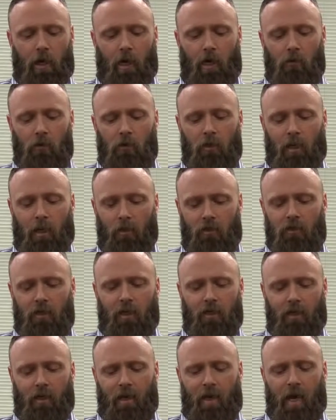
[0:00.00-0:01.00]

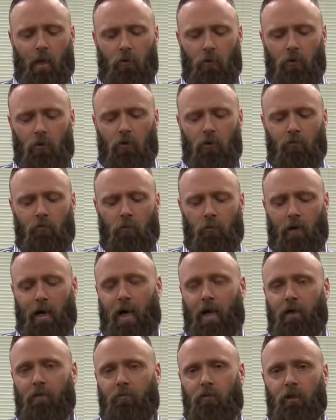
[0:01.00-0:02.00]
outside diameter of the
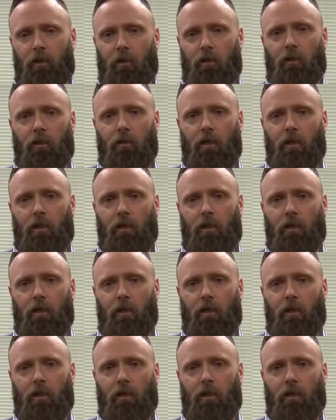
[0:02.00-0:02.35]
back of the